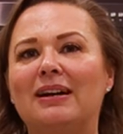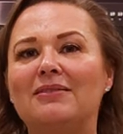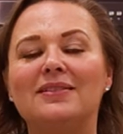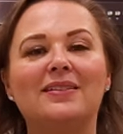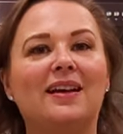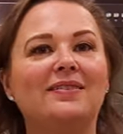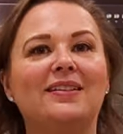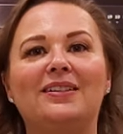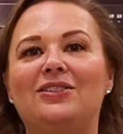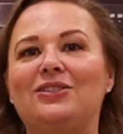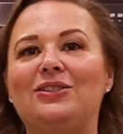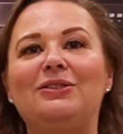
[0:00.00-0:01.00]
ground
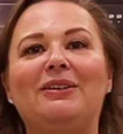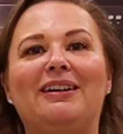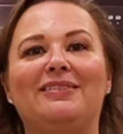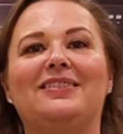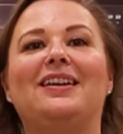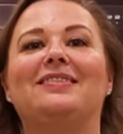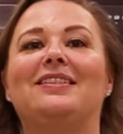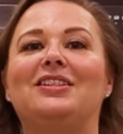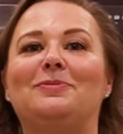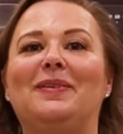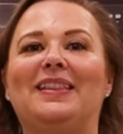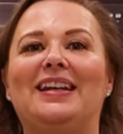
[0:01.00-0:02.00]
sausage, do ground sausage,
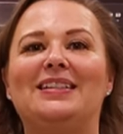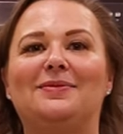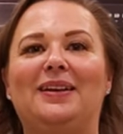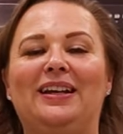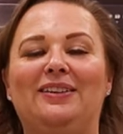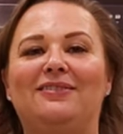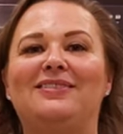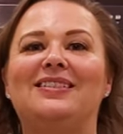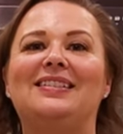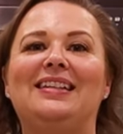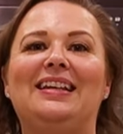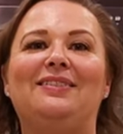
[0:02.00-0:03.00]
but that's why you will
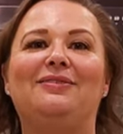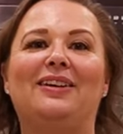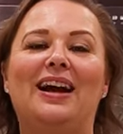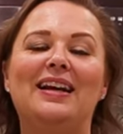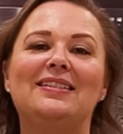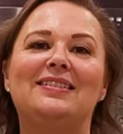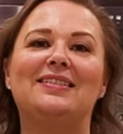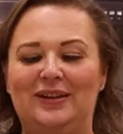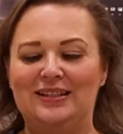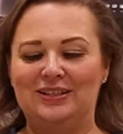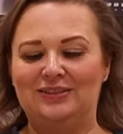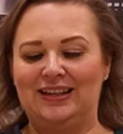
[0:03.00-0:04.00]
see for us,
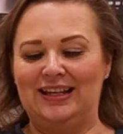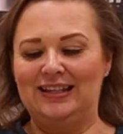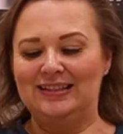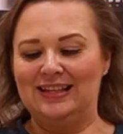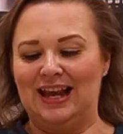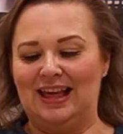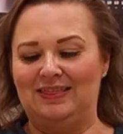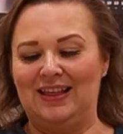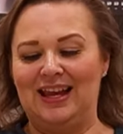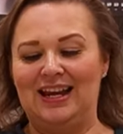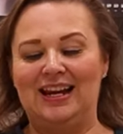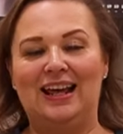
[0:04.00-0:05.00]
we do links. And
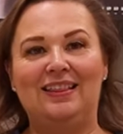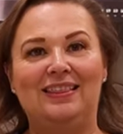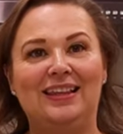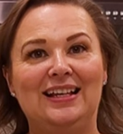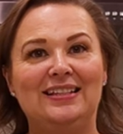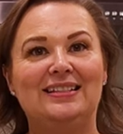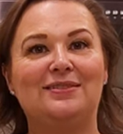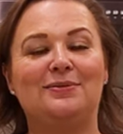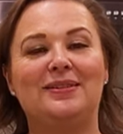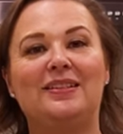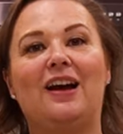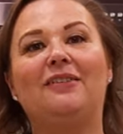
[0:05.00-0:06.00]
then this
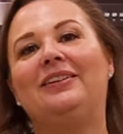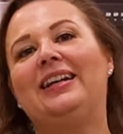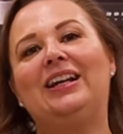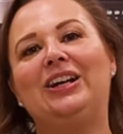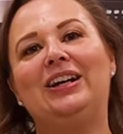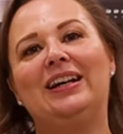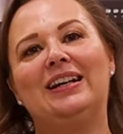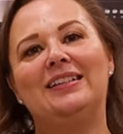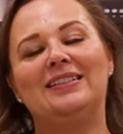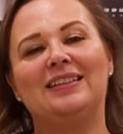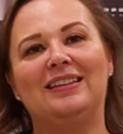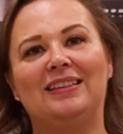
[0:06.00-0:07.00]
was already
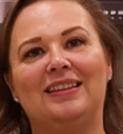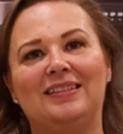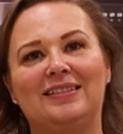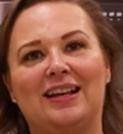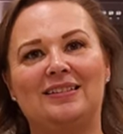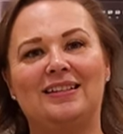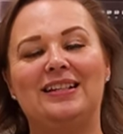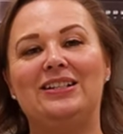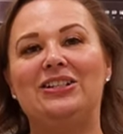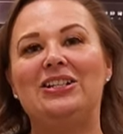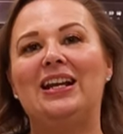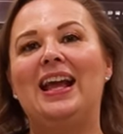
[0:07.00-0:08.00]
cooked, the
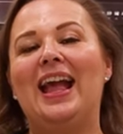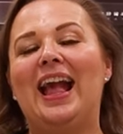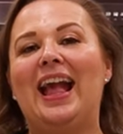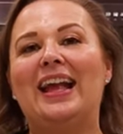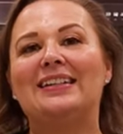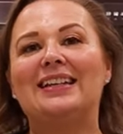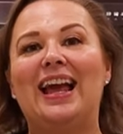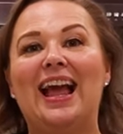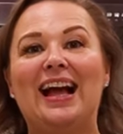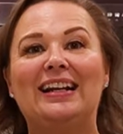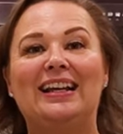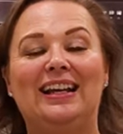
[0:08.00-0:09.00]
sausage, and I
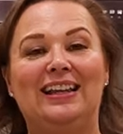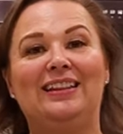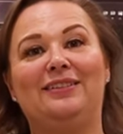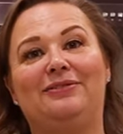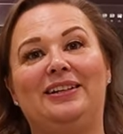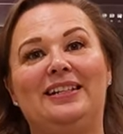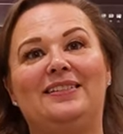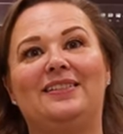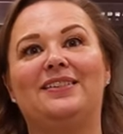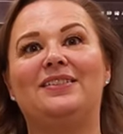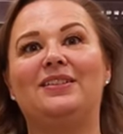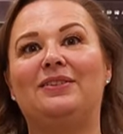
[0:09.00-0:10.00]
had it in the
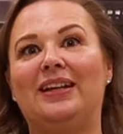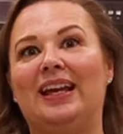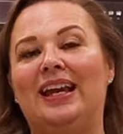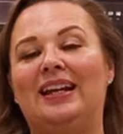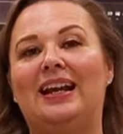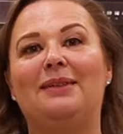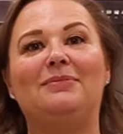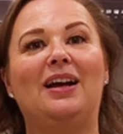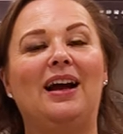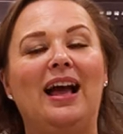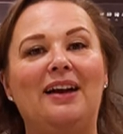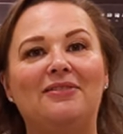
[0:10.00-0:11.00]
freezer. So again, I'm
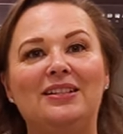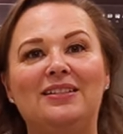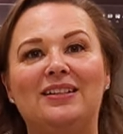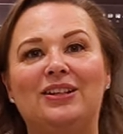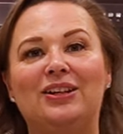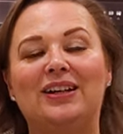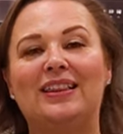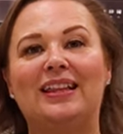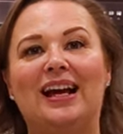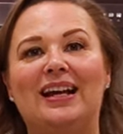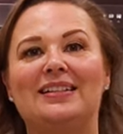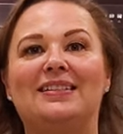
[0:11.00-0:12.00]
not having to cook
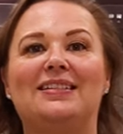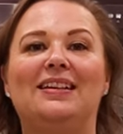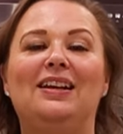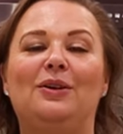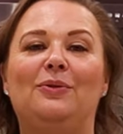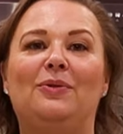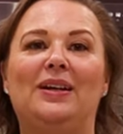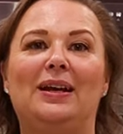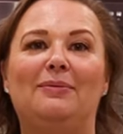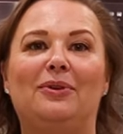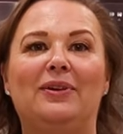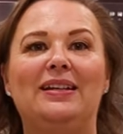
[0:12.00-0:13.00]
that when
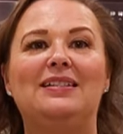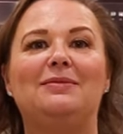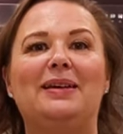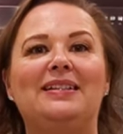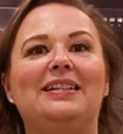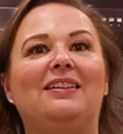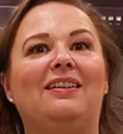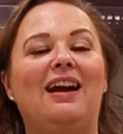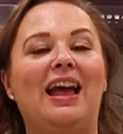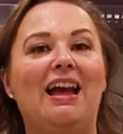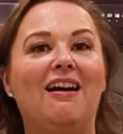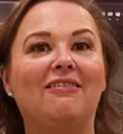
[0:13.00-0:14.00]
I'm going to make dinner.
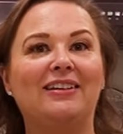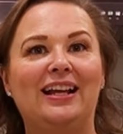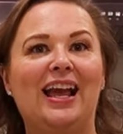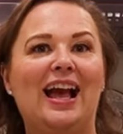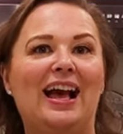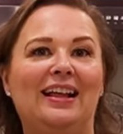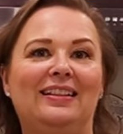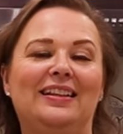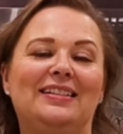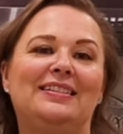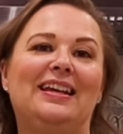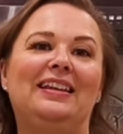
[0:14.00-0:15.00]
I already had
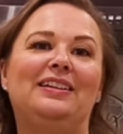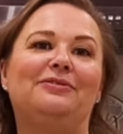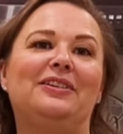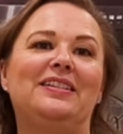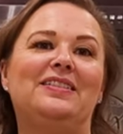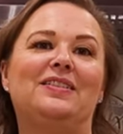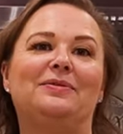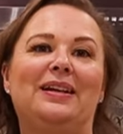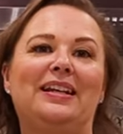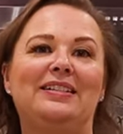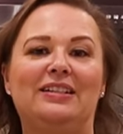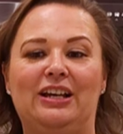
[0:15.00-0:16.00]
this in the freezer
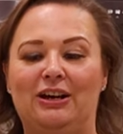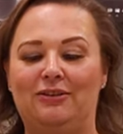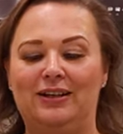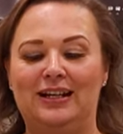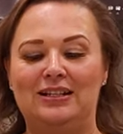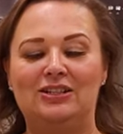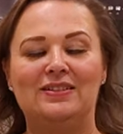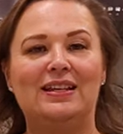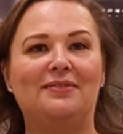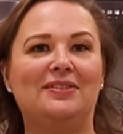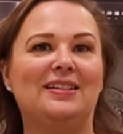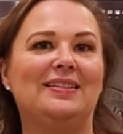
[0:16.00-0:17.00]
ready to go, and I just
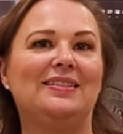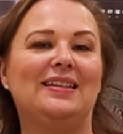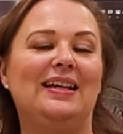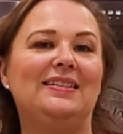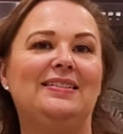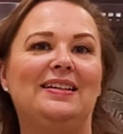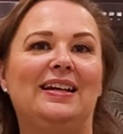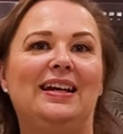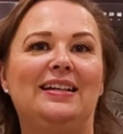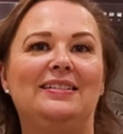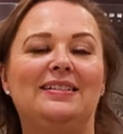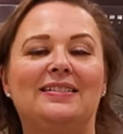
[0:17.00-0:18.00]
have to slice it
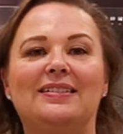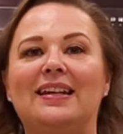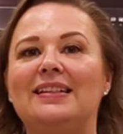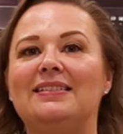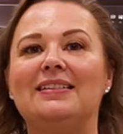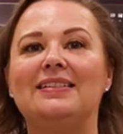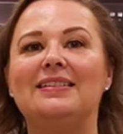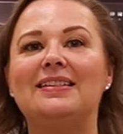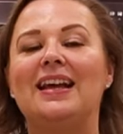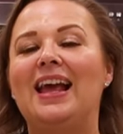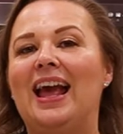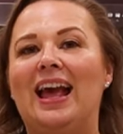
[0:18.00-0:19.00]
into slices
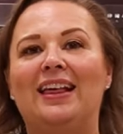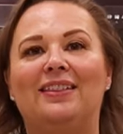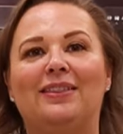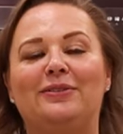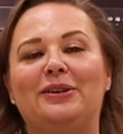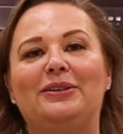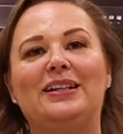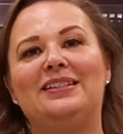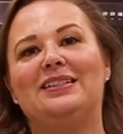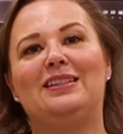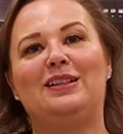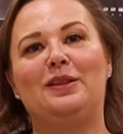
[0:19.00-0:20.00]
and throw it
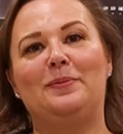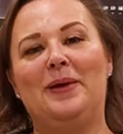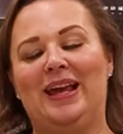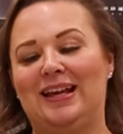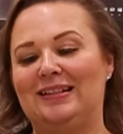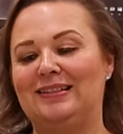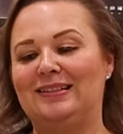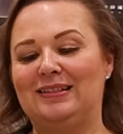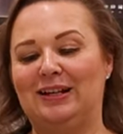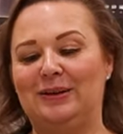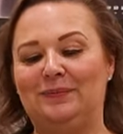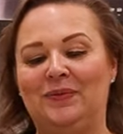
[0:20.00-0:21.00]
into the pan.
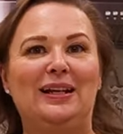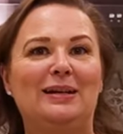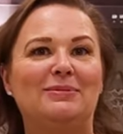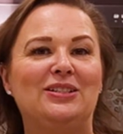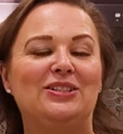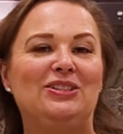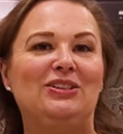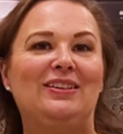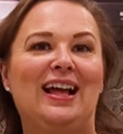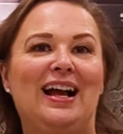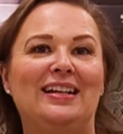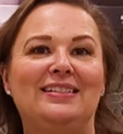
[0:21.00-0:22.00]
So being able to do
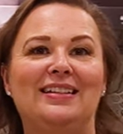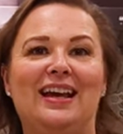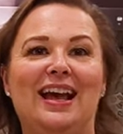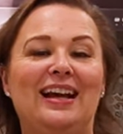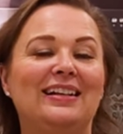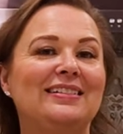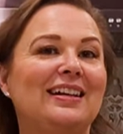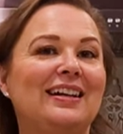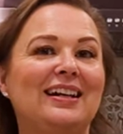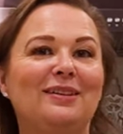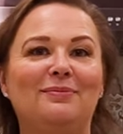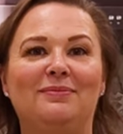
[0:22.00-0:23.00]
that ahead of
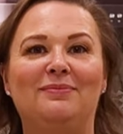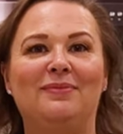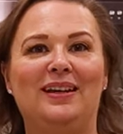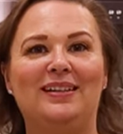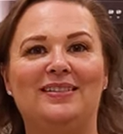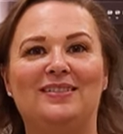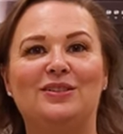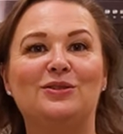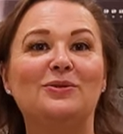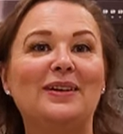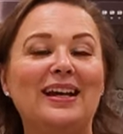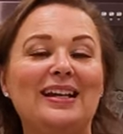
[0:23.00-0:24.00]
time is
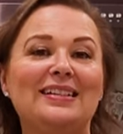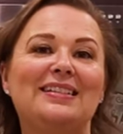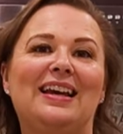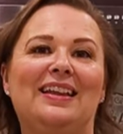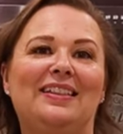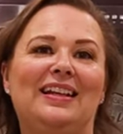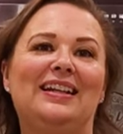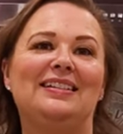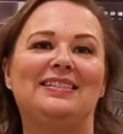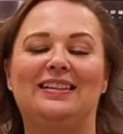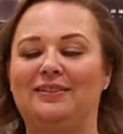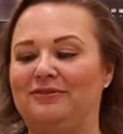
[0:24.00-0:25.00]
great, and then
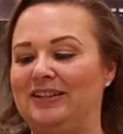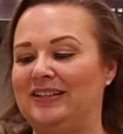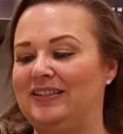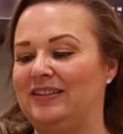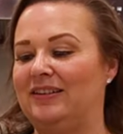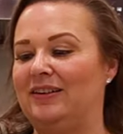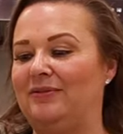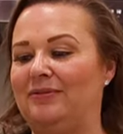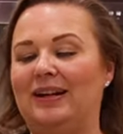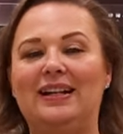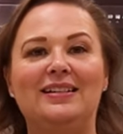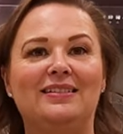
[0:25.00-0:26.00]
it's in the freezer
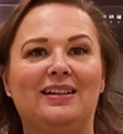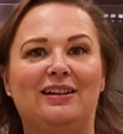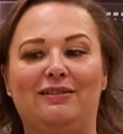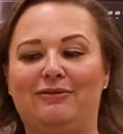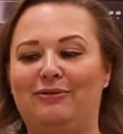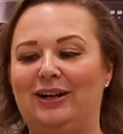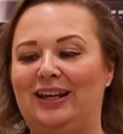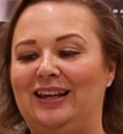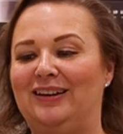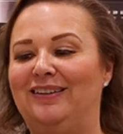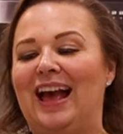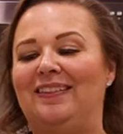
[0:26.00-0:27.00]
ready to go for
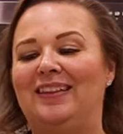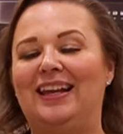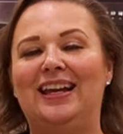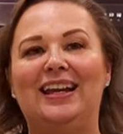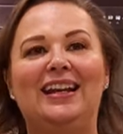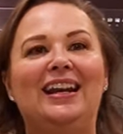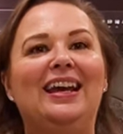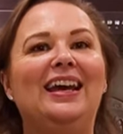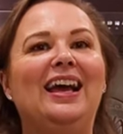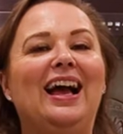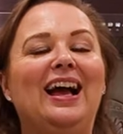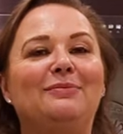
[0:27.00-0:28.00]
you. And then
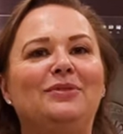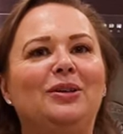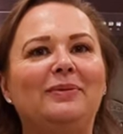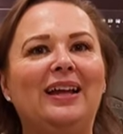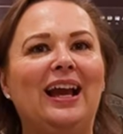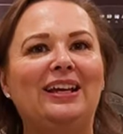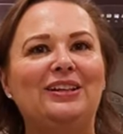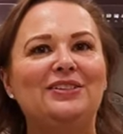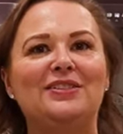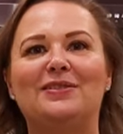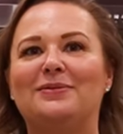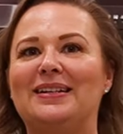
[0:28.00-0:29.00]
normally I
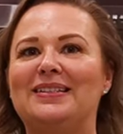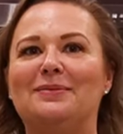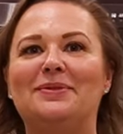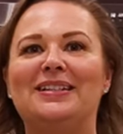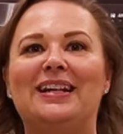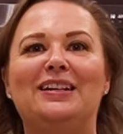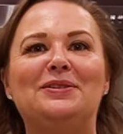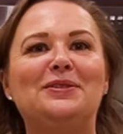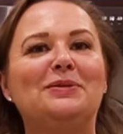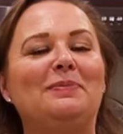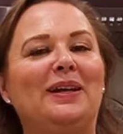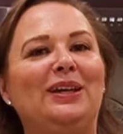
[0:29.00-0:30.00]
use russet
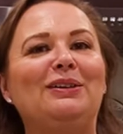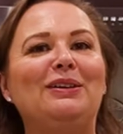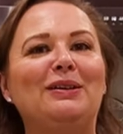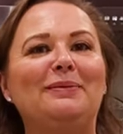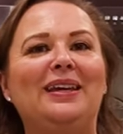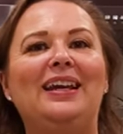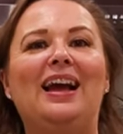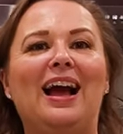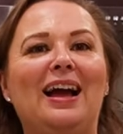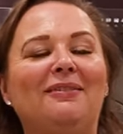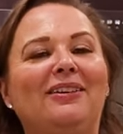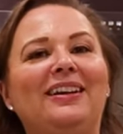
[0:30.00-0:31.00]
potatoes, but you know me,
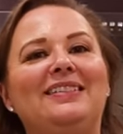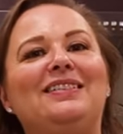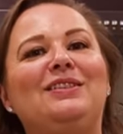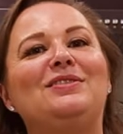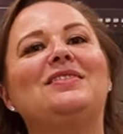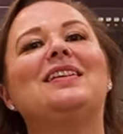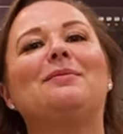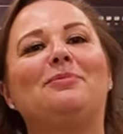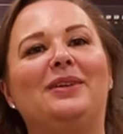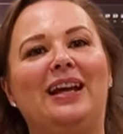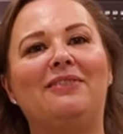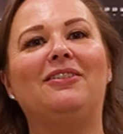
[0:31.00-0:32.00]
I'm going to use up
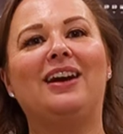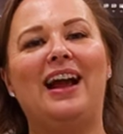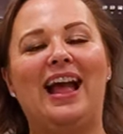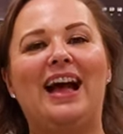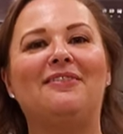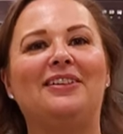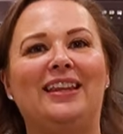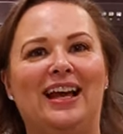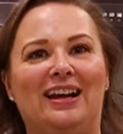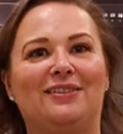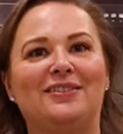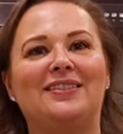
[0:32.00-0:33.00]
whatever I have in the
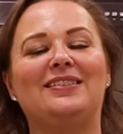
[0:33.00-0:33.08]
house.